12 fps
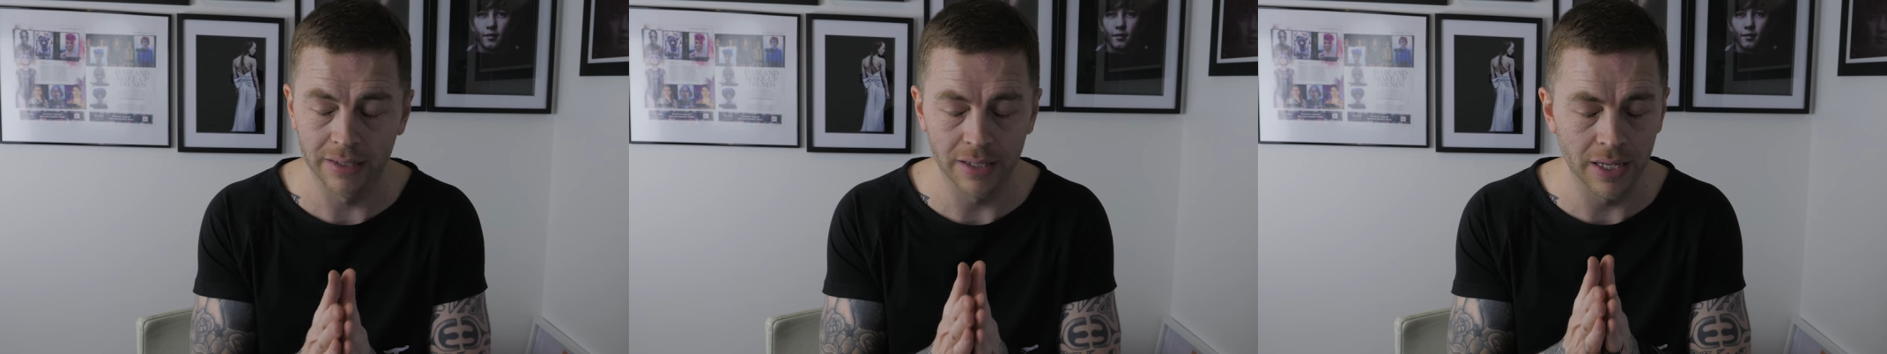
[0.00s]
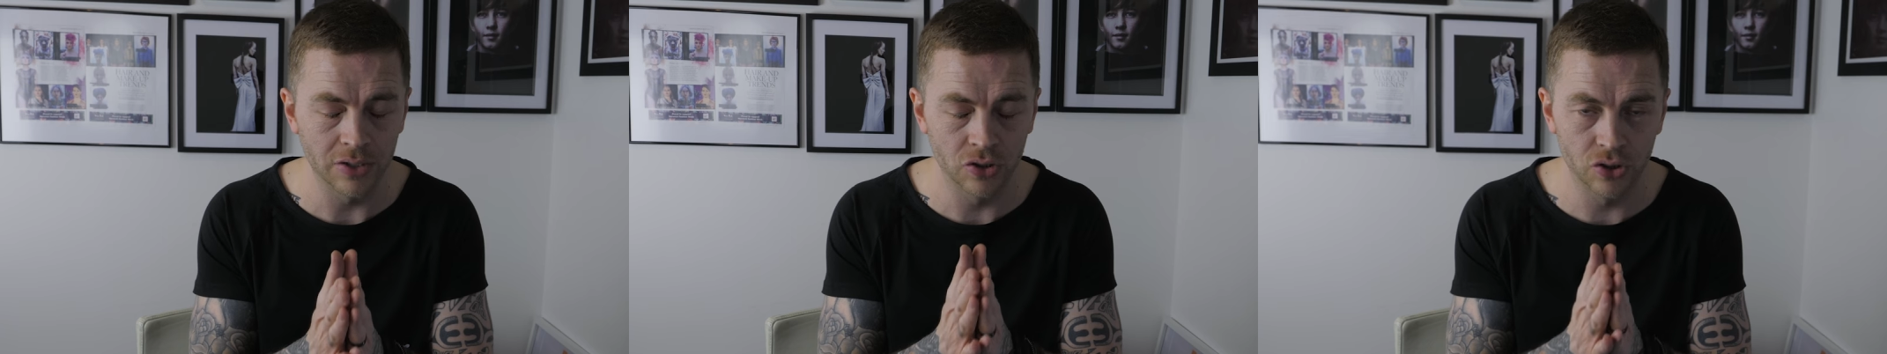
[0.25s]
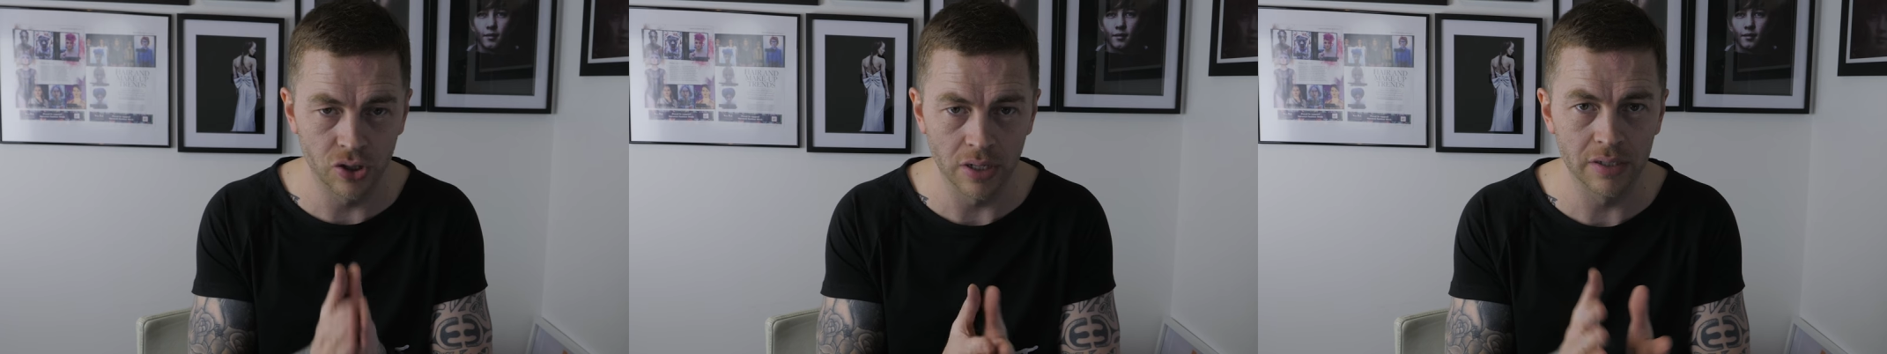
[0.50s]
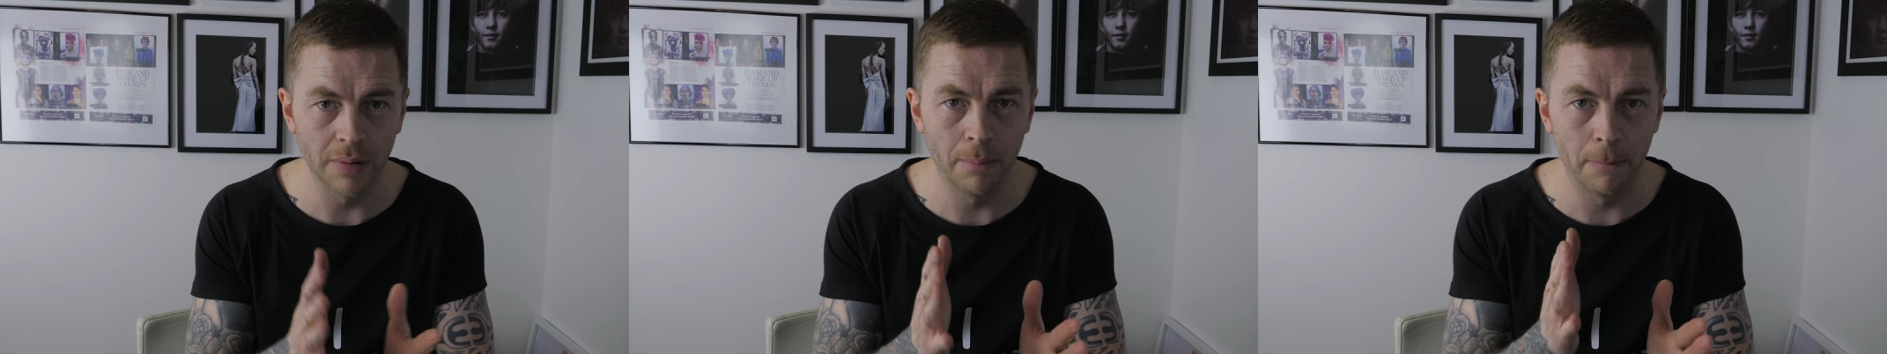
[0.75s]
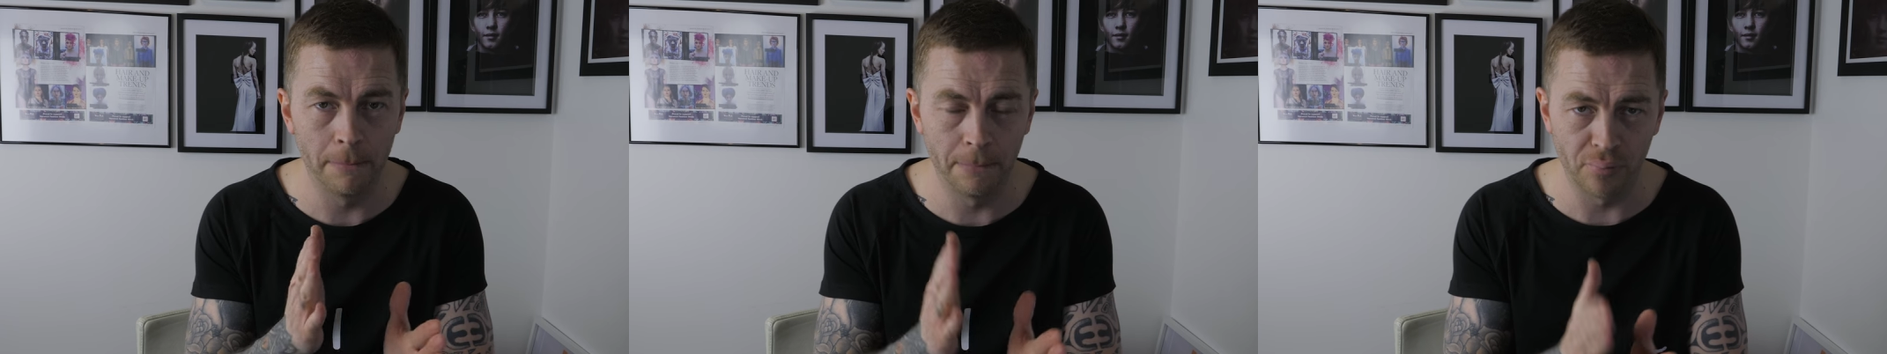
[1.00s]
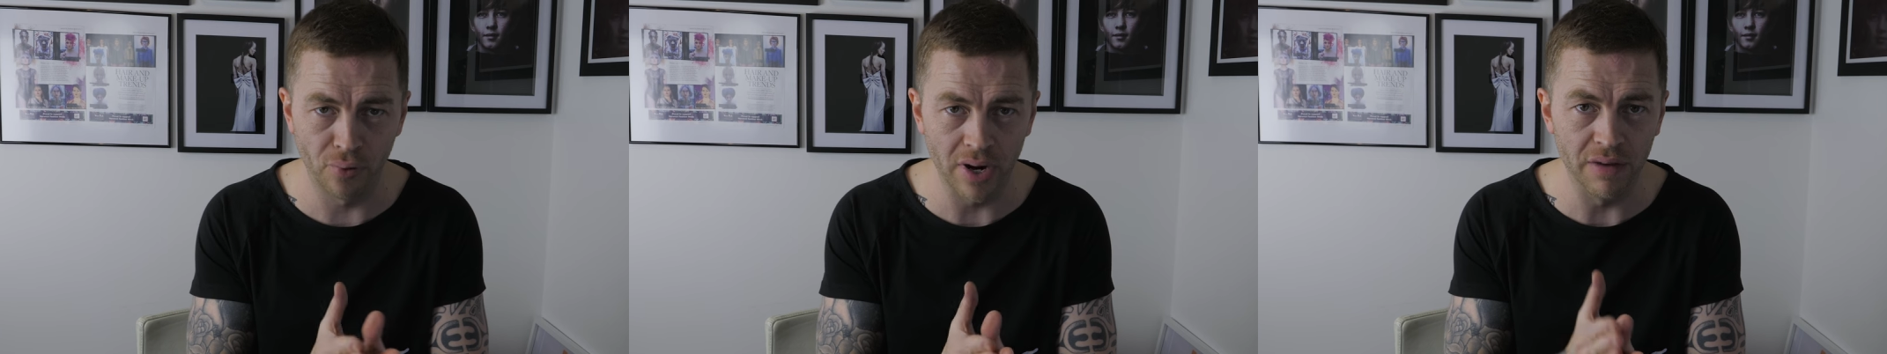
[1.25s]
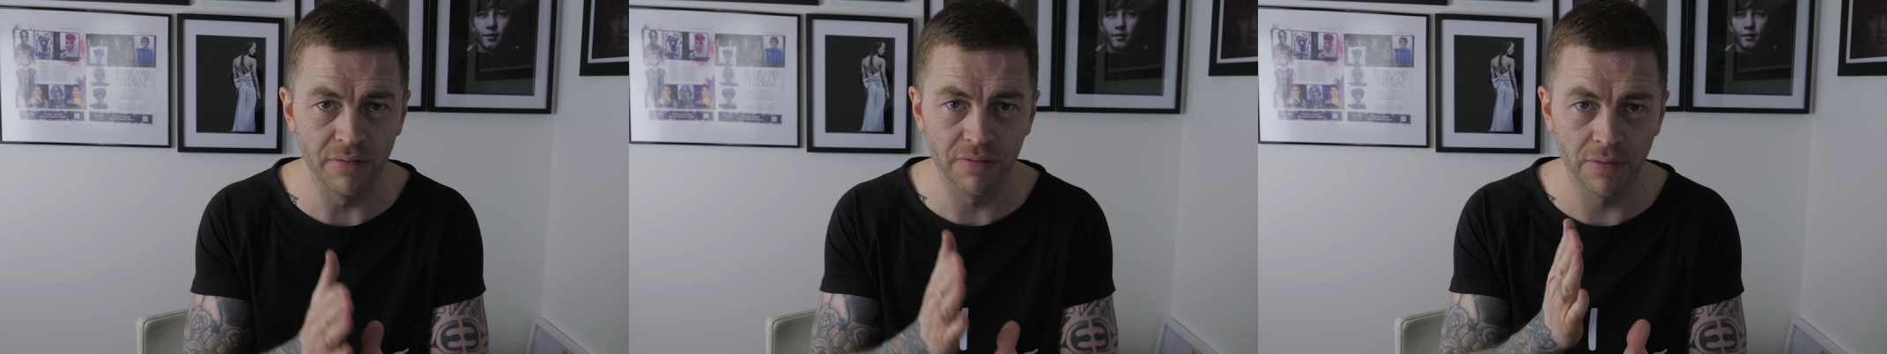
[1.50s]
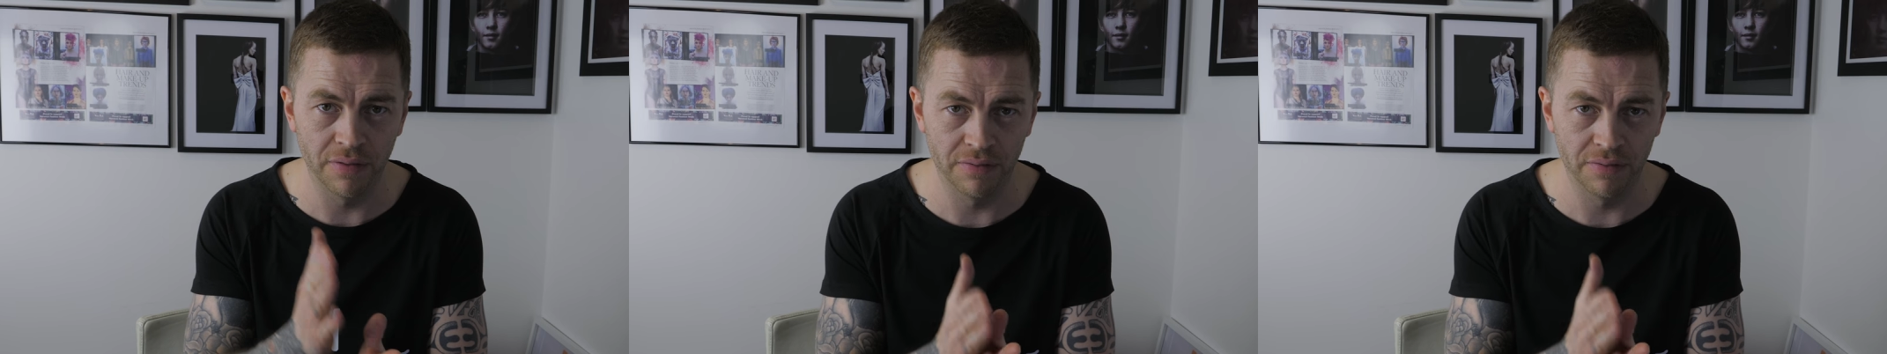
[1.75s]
it's just a brief